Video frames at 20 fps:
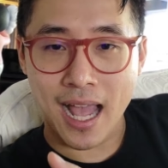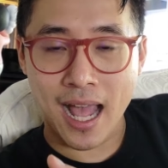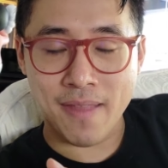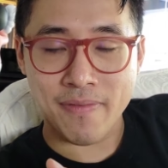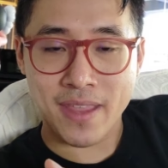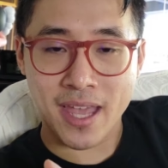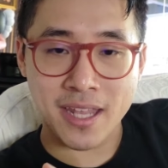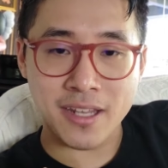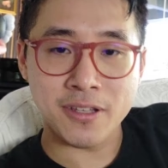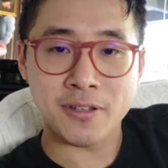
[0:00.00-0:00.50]

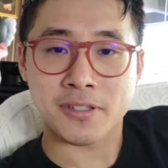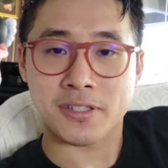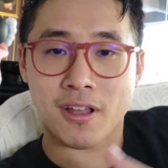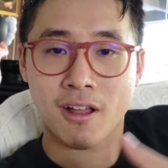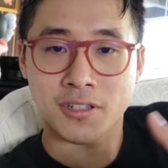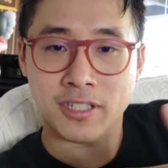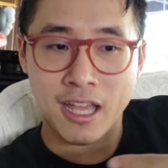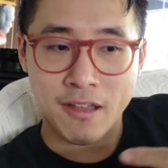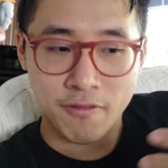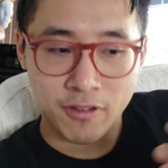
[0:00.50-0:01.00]
And then you
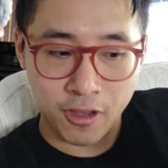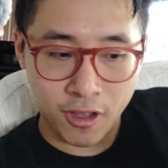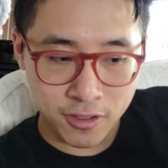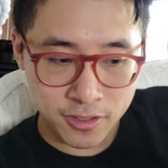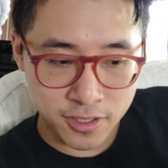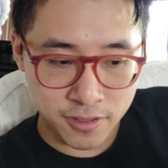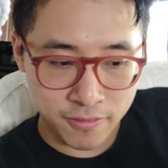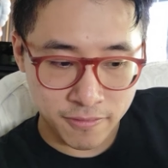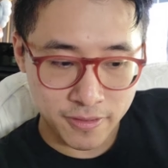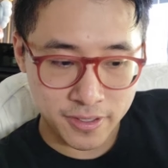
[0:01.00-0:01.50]
start to have a
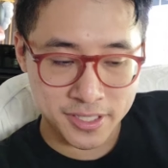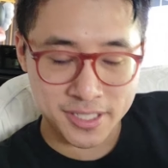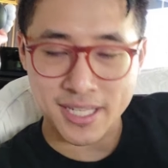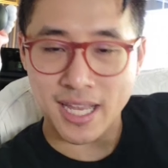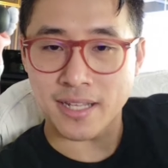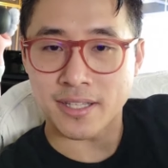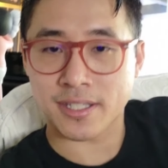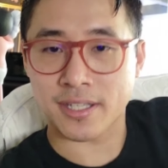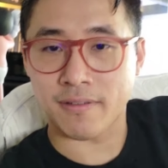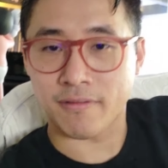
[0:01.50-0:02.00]
lot of
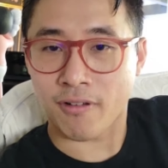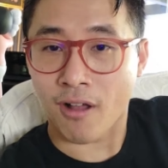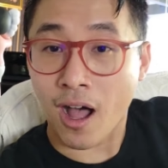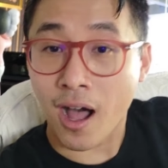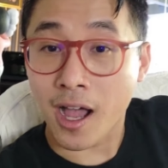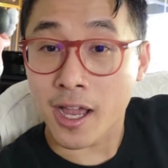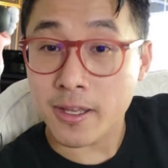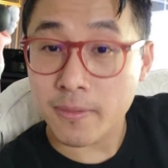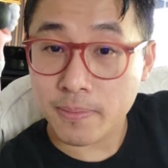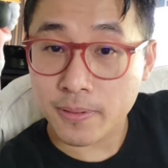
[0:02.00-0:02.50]
sense of
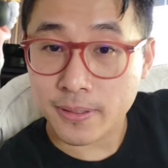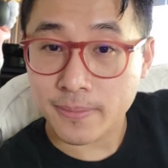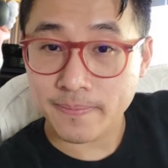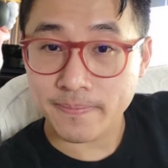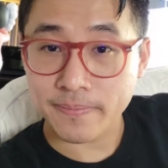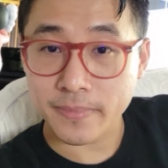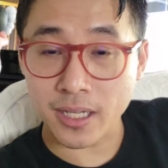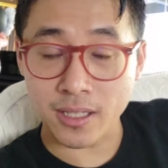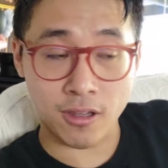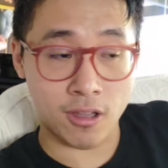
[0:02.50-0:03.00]
hype,
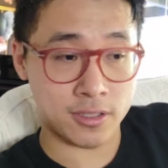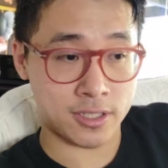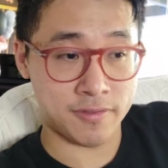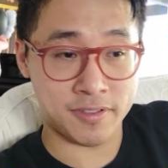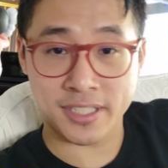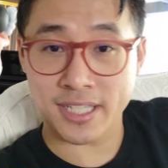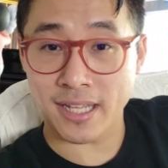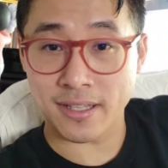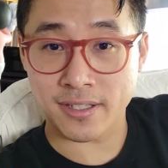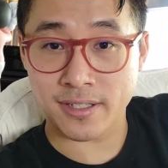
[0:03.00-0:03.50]
a lot
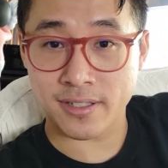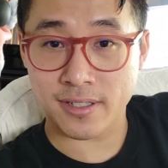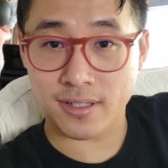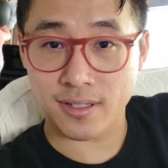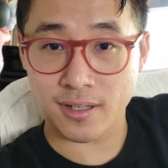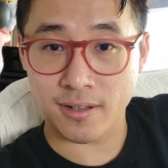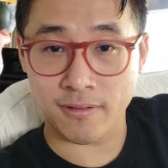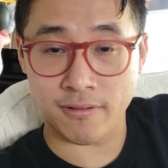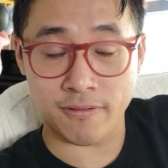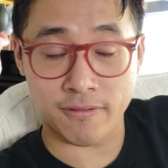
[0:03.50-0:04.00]
of sense
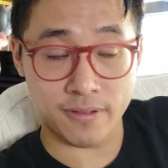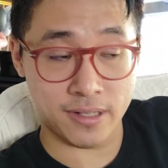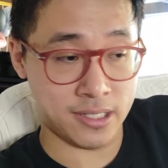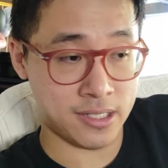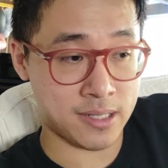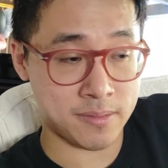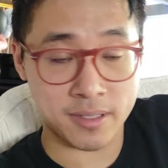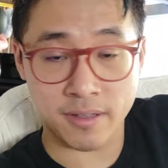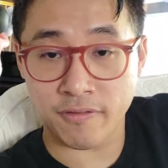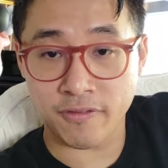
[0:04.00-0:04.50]
of,
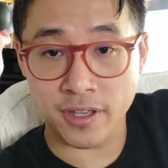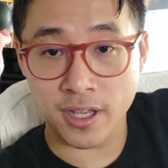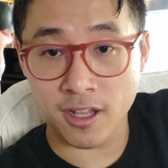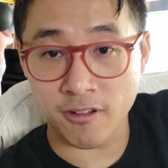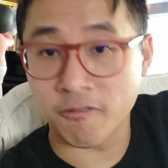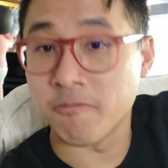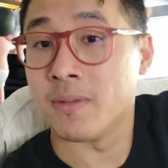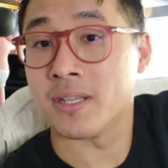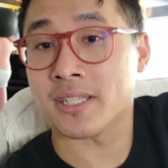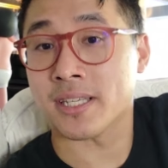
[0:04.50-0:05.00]
in terms of
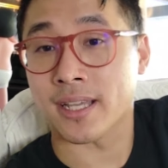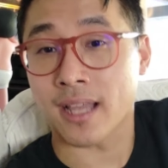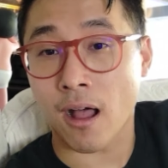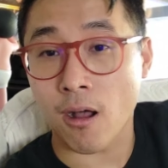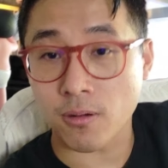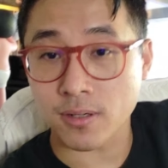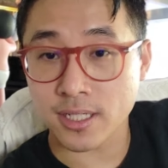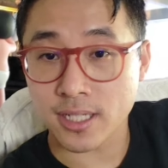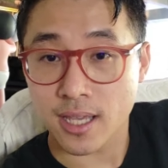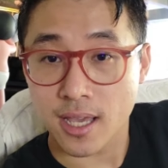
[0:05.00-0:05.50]
fear of missing
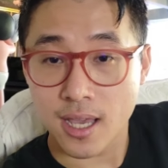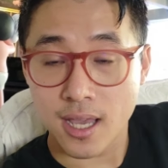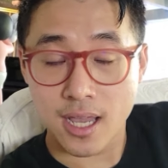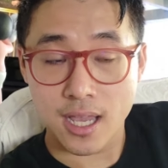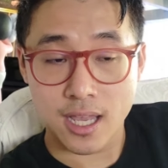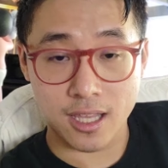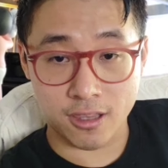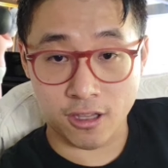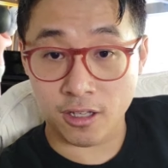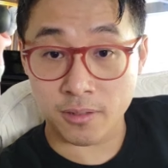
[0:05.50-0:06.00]
out,
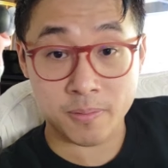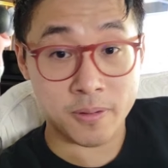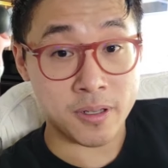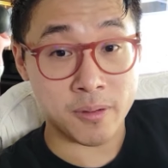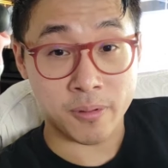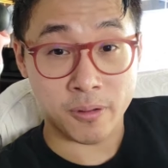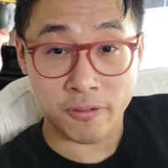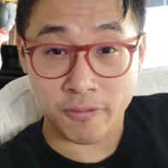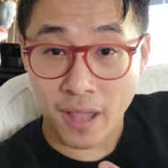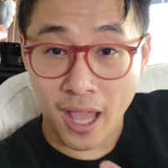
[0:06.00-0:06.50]
a lot of
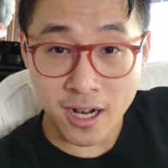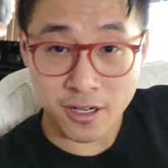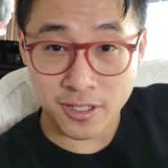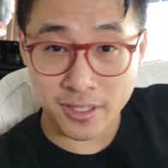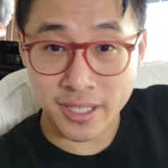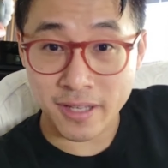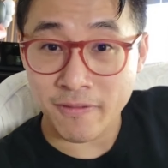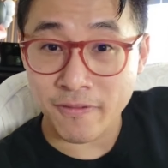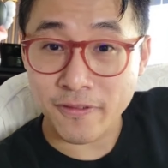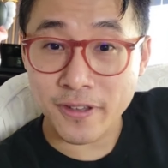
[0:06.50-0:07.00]
people
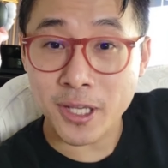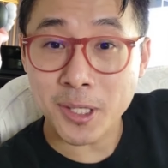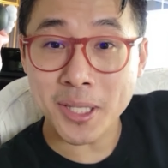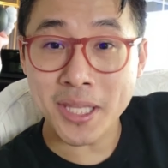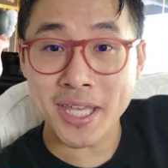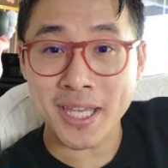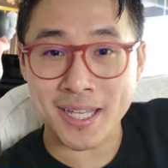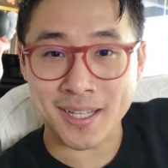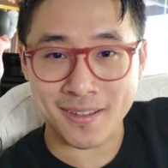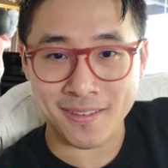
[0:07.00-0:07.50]
actually
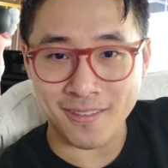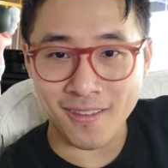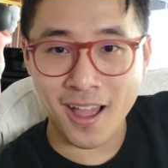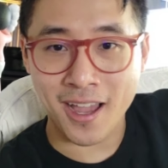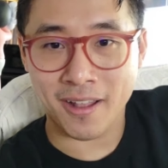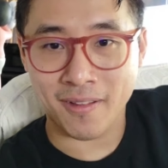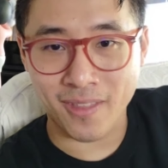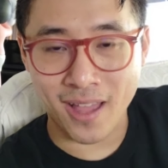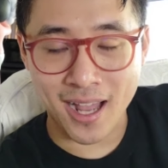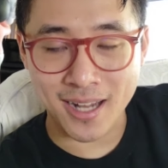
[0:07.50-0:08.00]
feeling
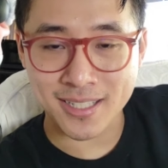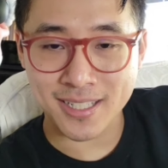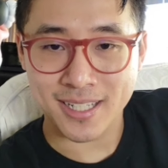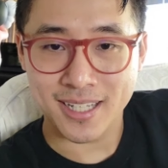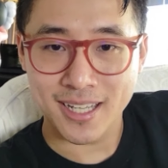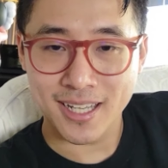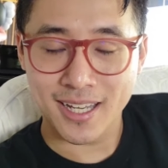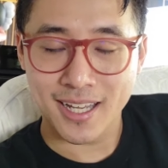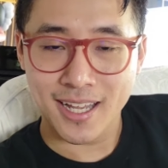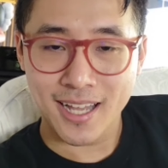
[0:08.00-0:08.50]
like that.
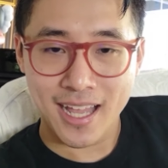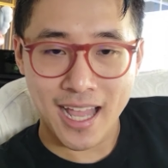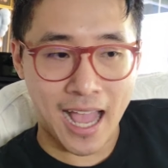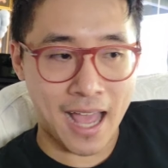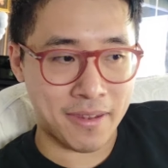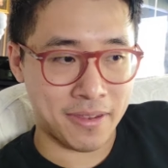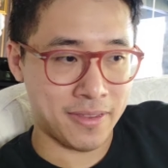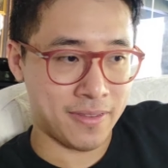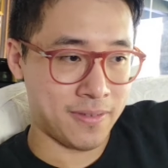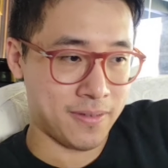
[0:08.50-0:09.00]

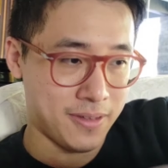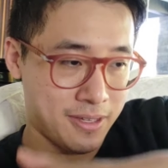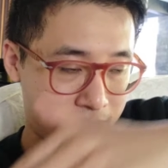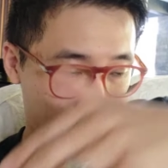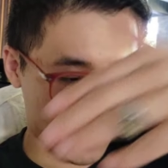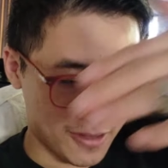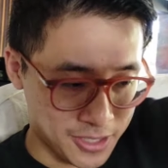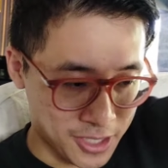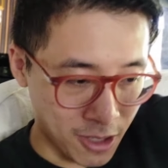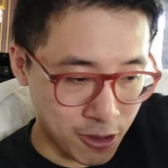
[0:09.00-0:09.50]
And
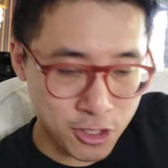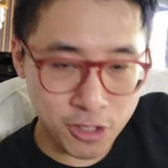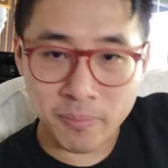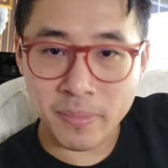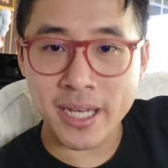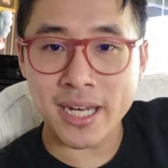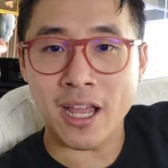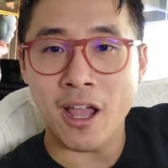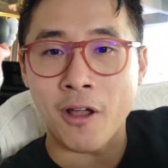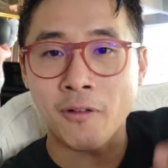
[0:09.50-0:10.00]
social
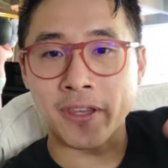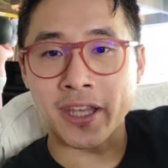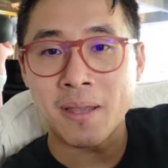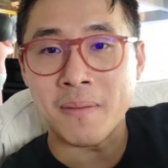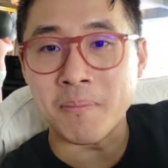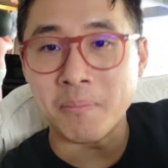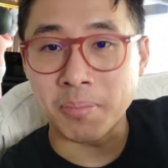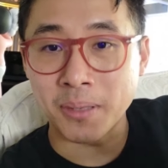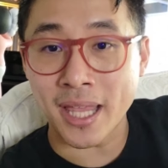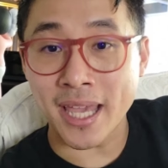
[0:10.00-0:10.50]
media only
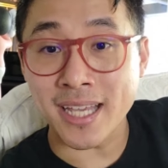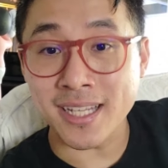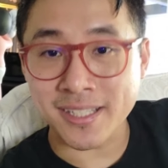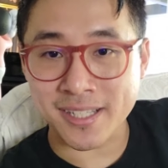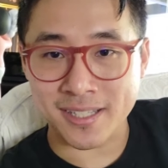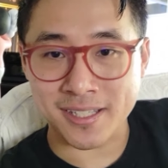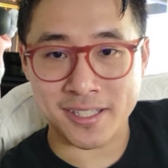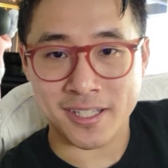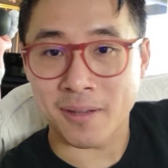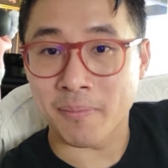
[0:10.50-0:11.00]

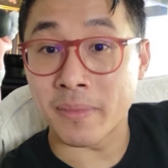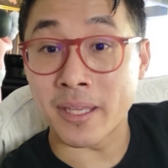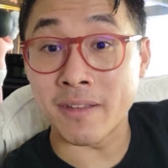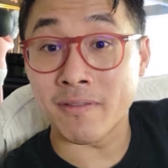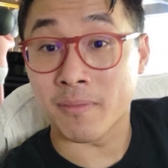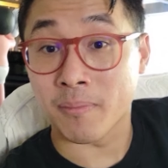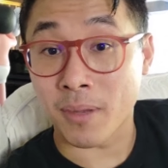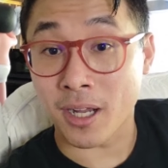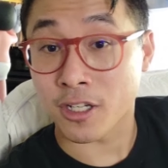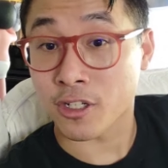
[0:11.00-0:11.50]
emblazons them
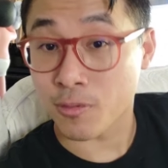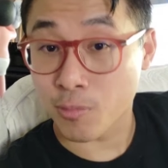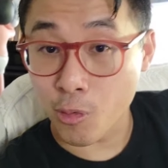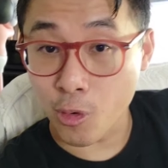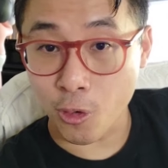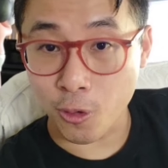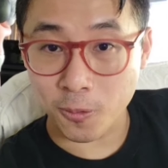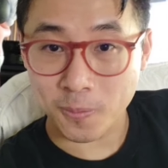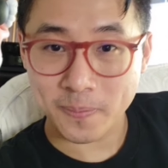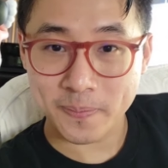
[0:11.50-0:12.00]
even much
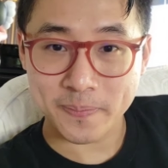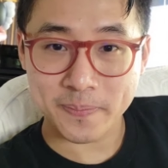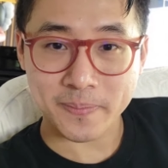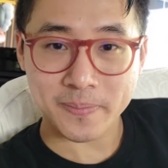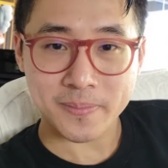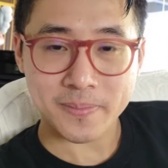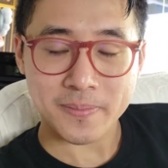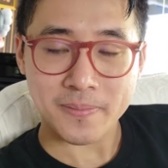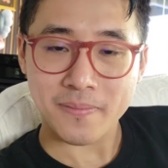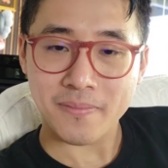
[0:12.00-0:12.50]
more.
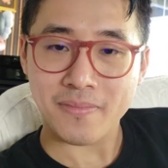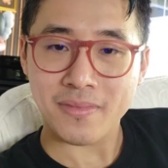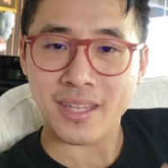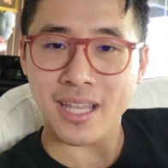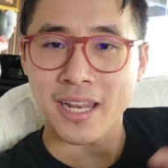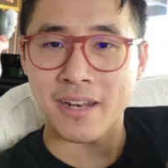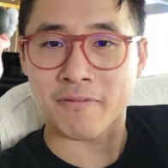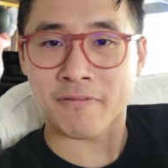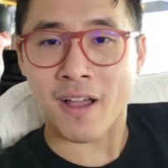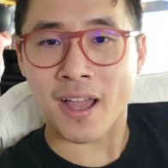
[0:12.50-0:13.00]

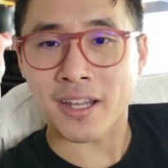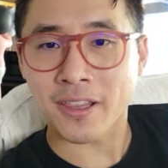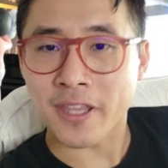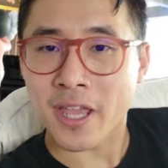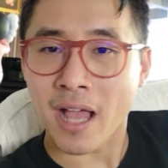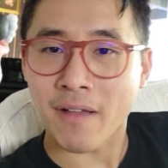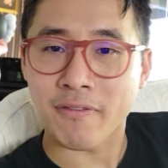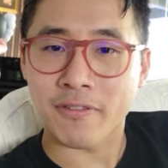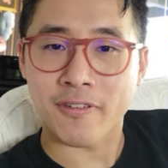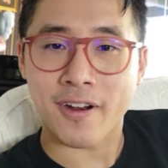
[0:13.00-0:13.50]
And then
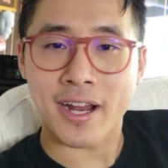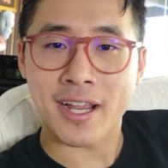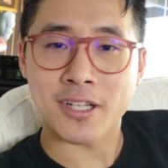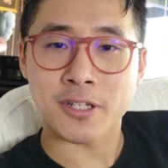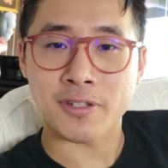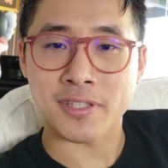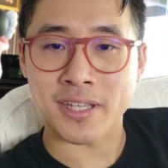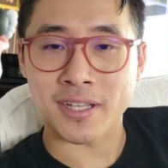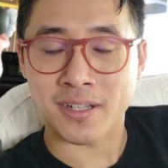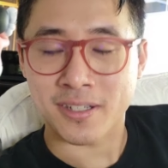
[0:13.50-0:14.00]
finally, you have a very
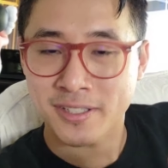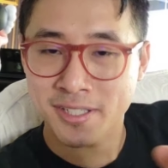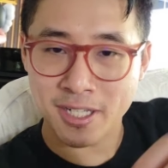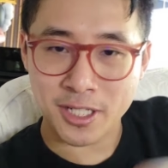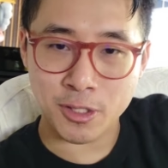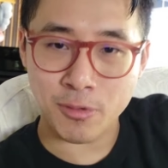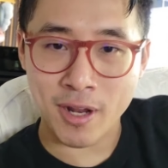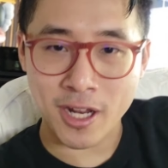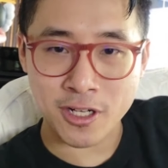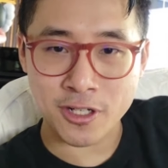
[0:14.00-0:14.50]
interesting
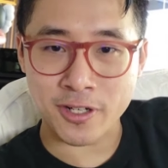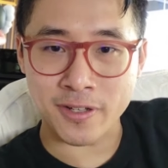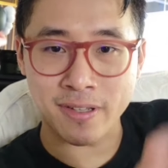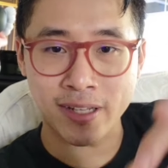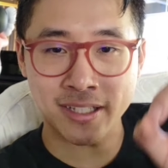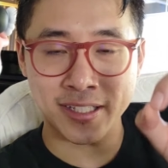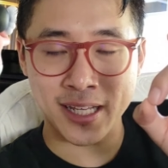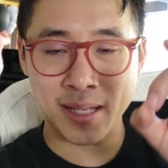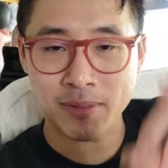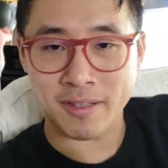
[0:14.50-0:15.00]

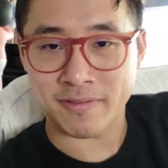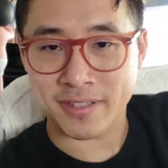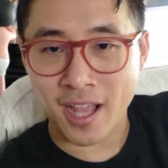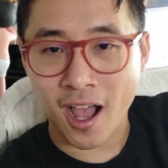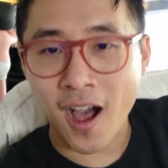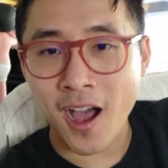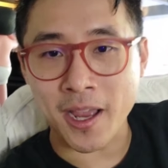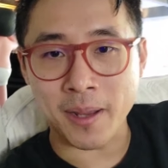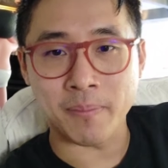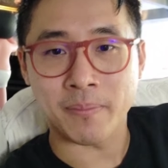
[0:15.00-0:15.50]
situation in terms of
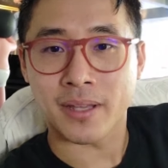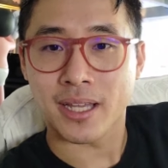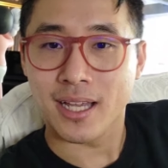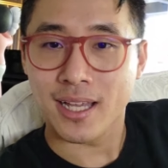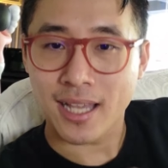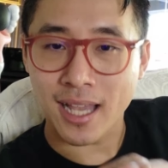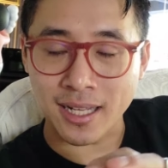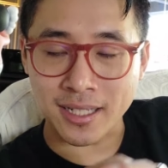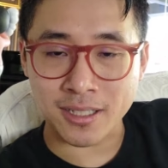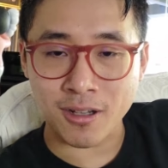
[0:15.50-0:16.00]
time
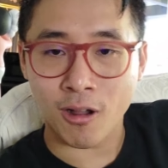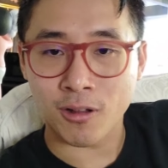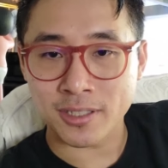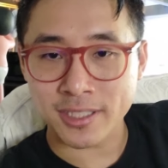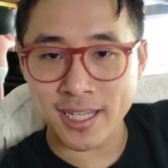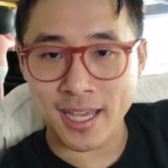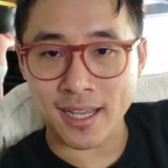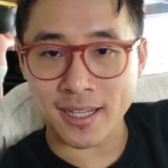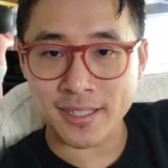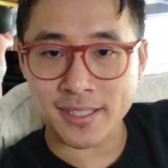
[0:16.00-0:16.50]
and
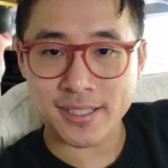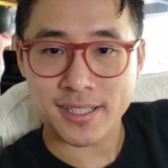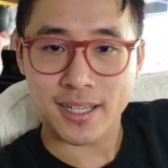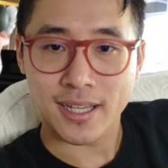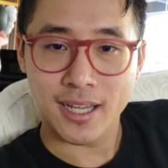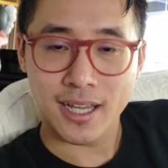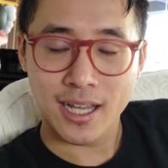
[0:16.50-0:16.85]
context.